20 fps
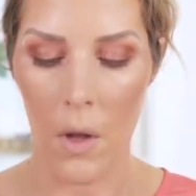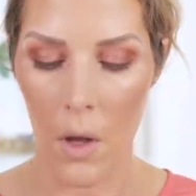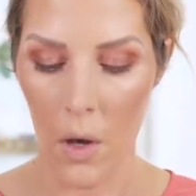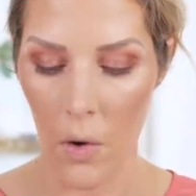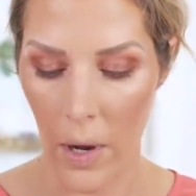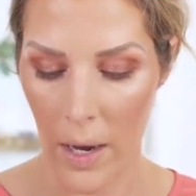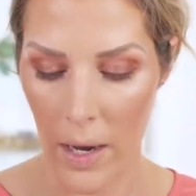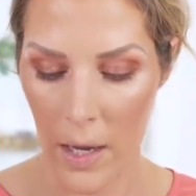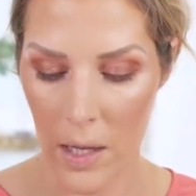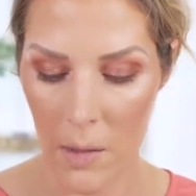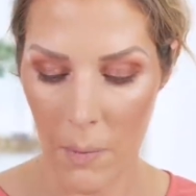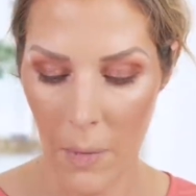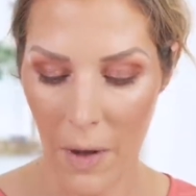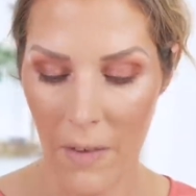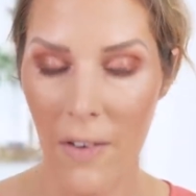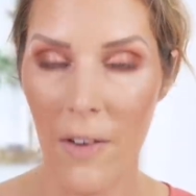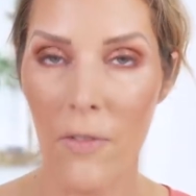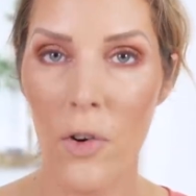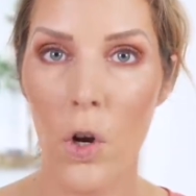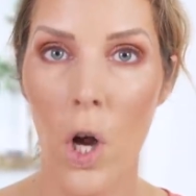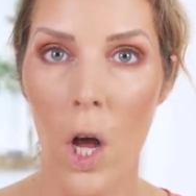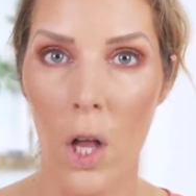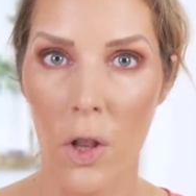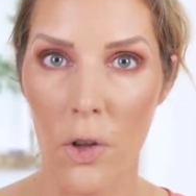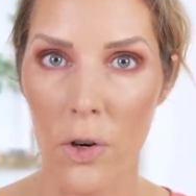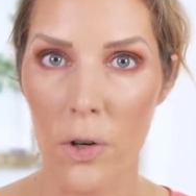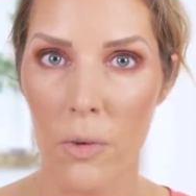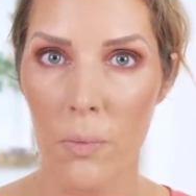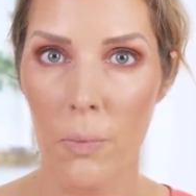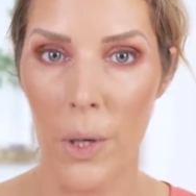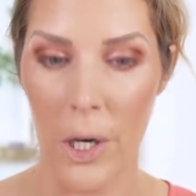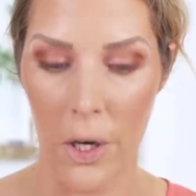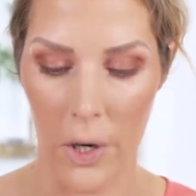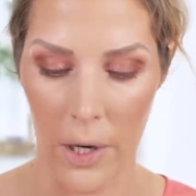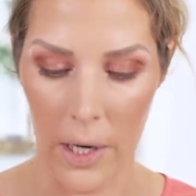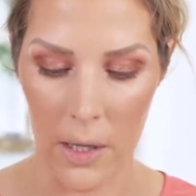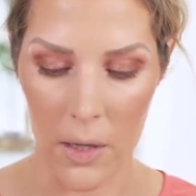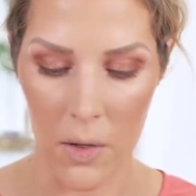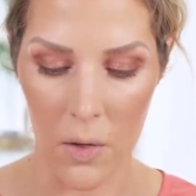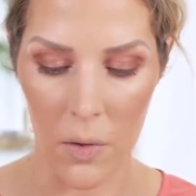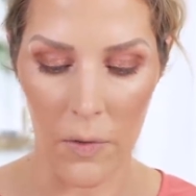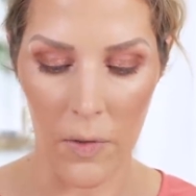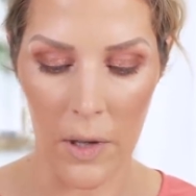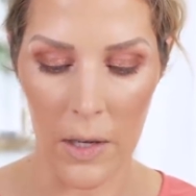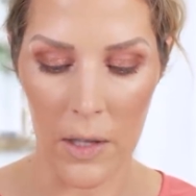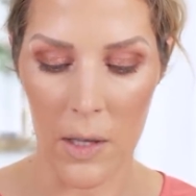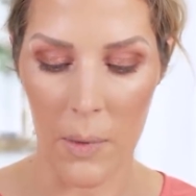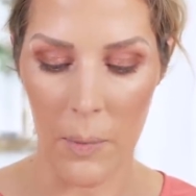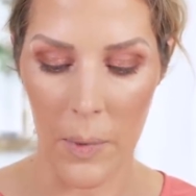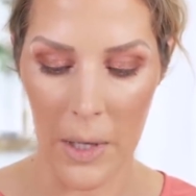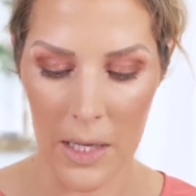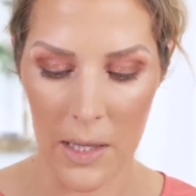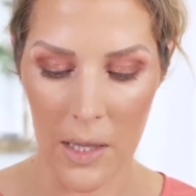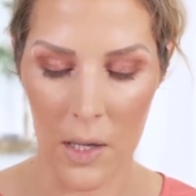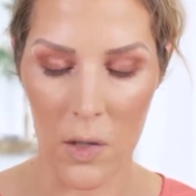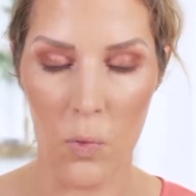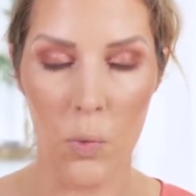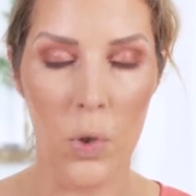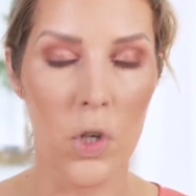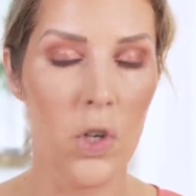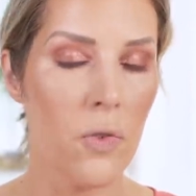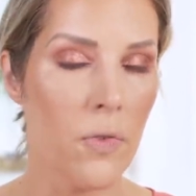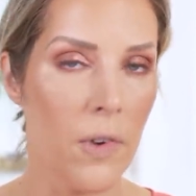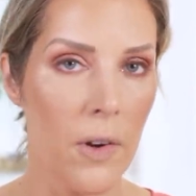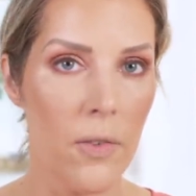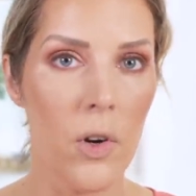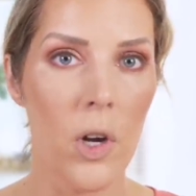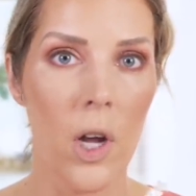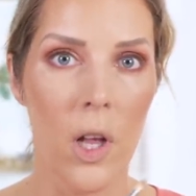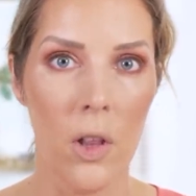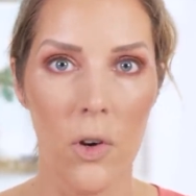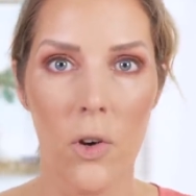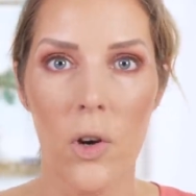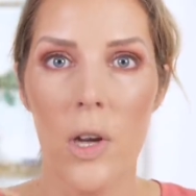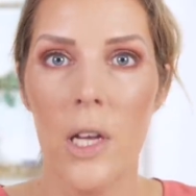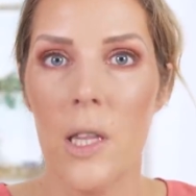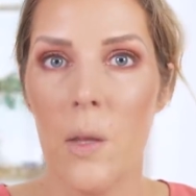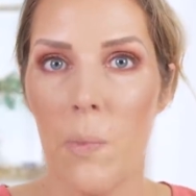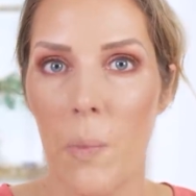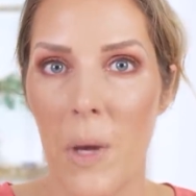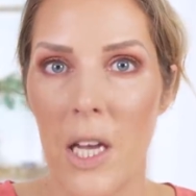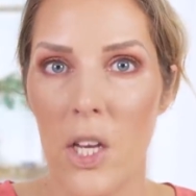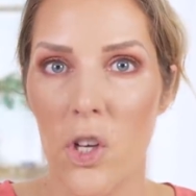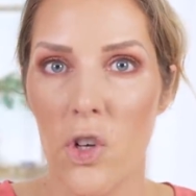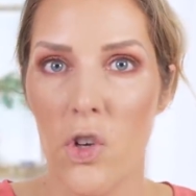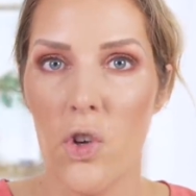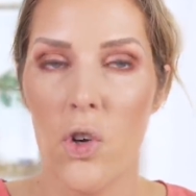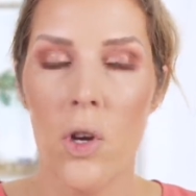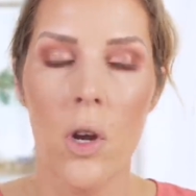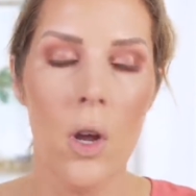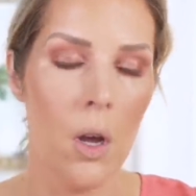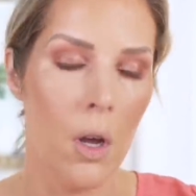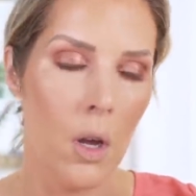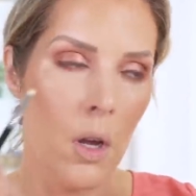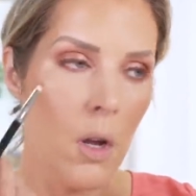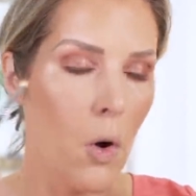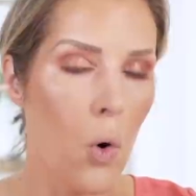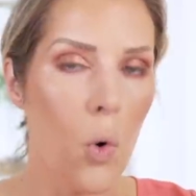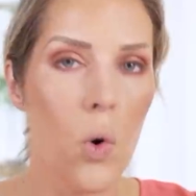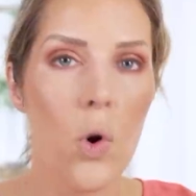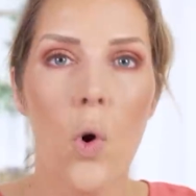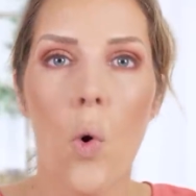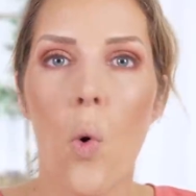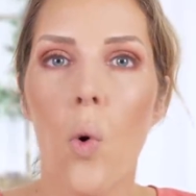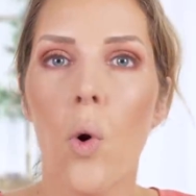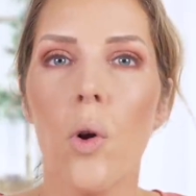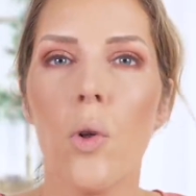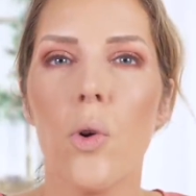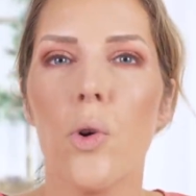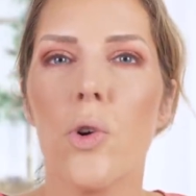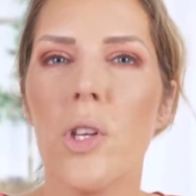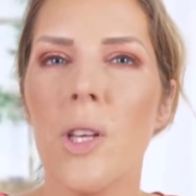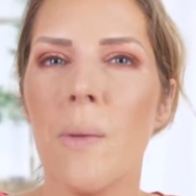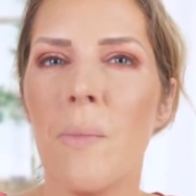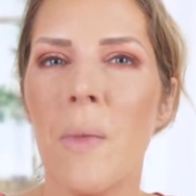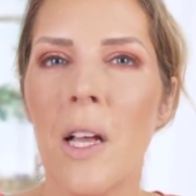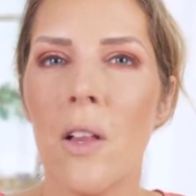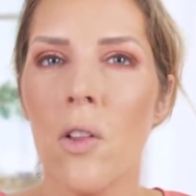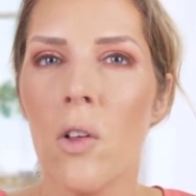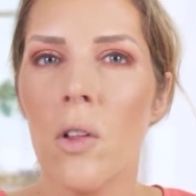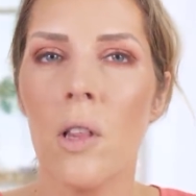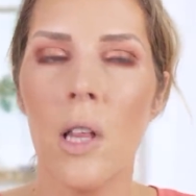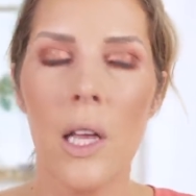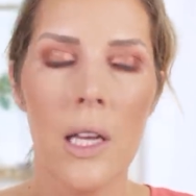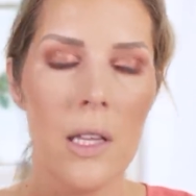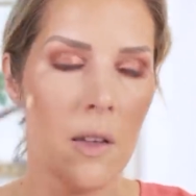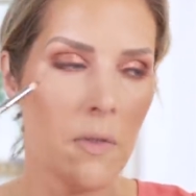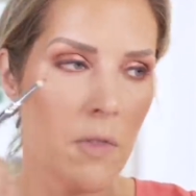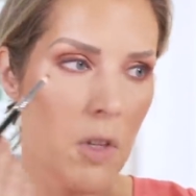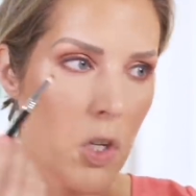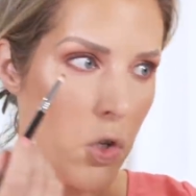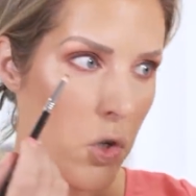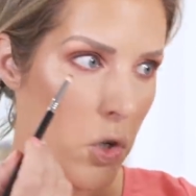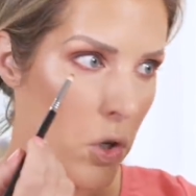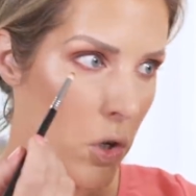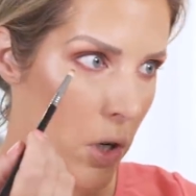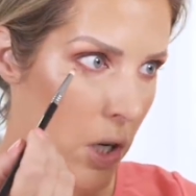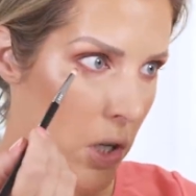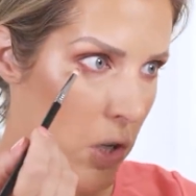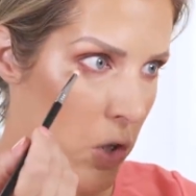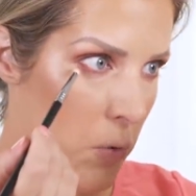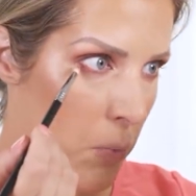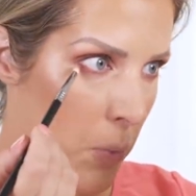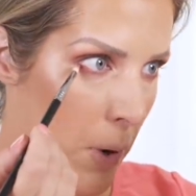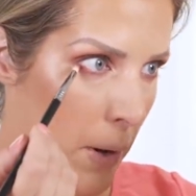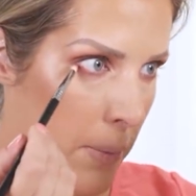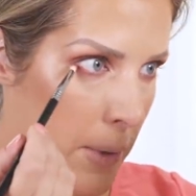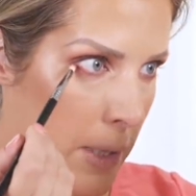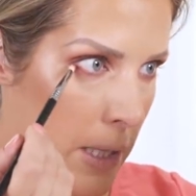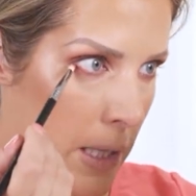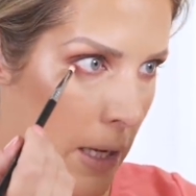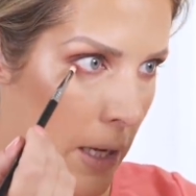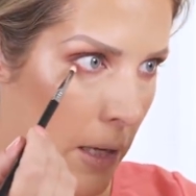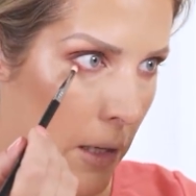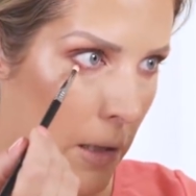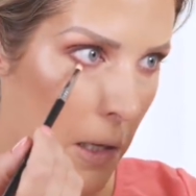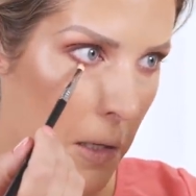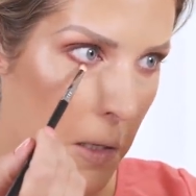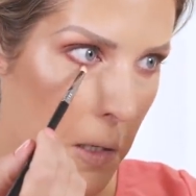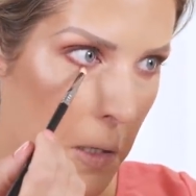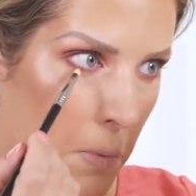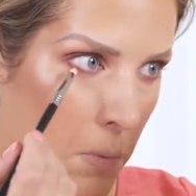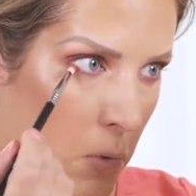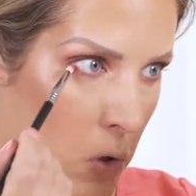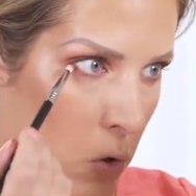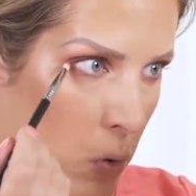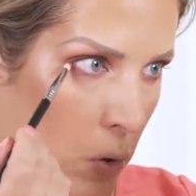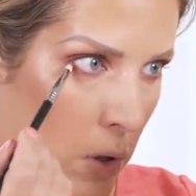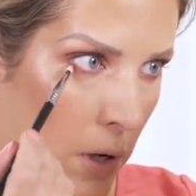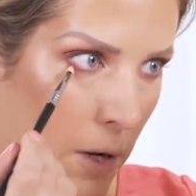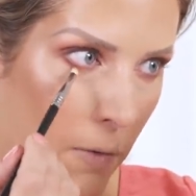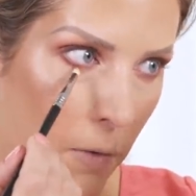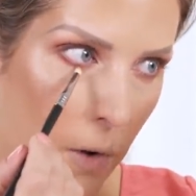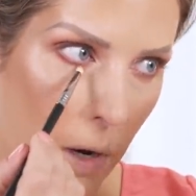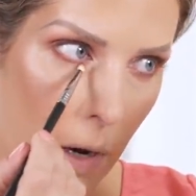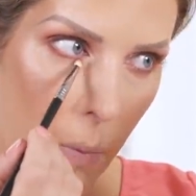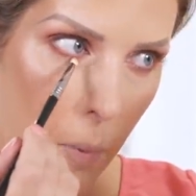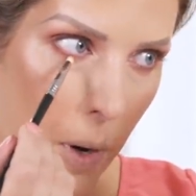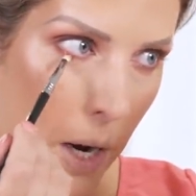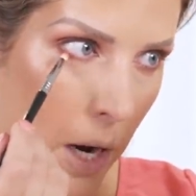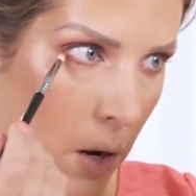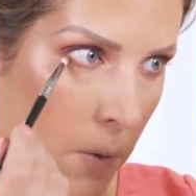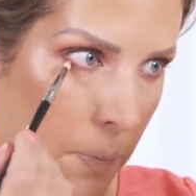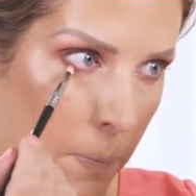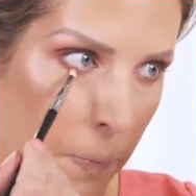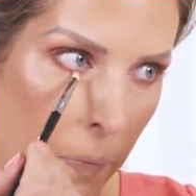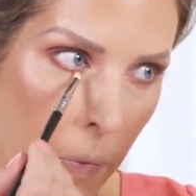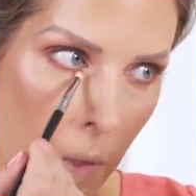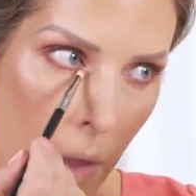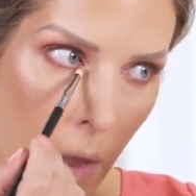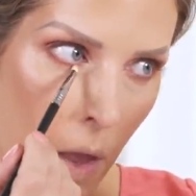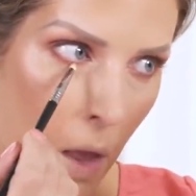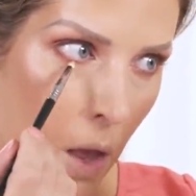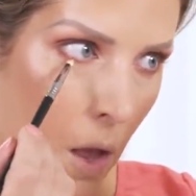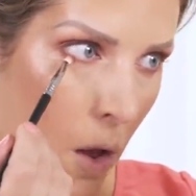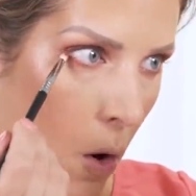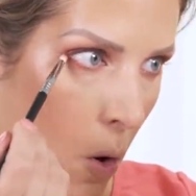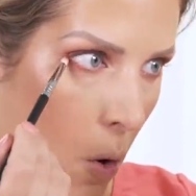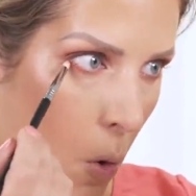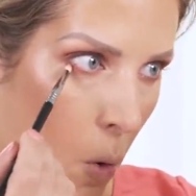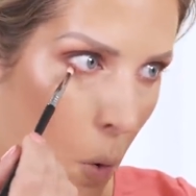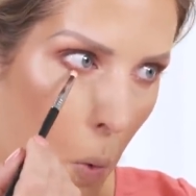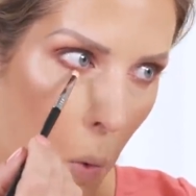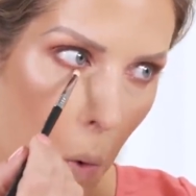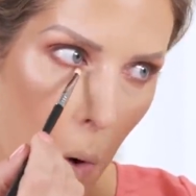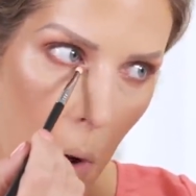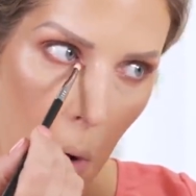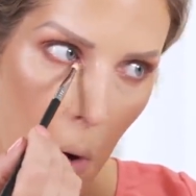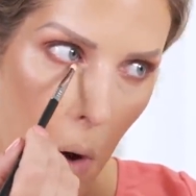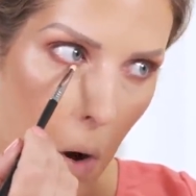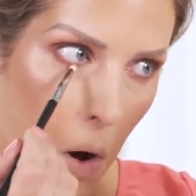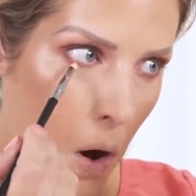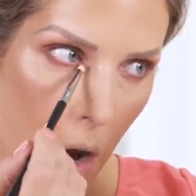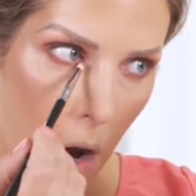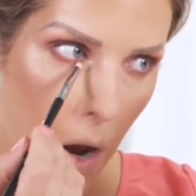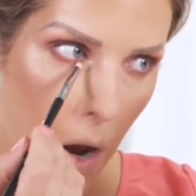Okay, it's my favorite color, period. So if like somebody says, what's your favorite color? It's peach or coral or something along the lines of this shirt. As you've probably seen, that's the majority of what I wear. Or